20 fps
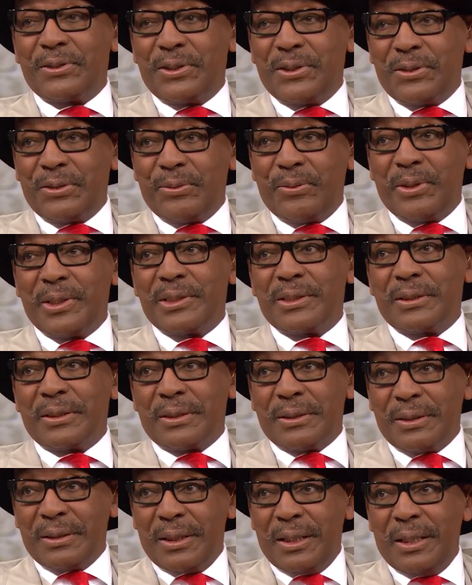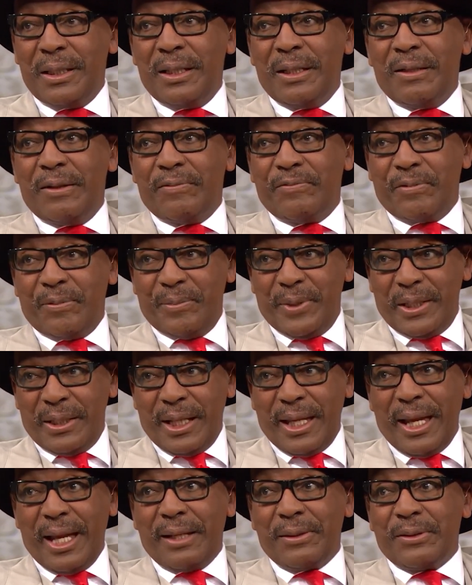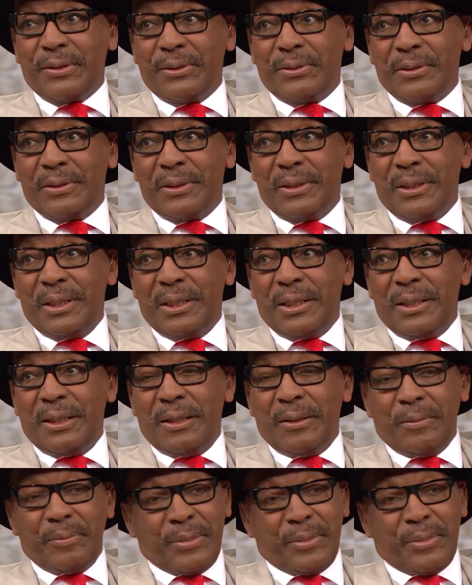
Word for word: situation for me to handle. Mm.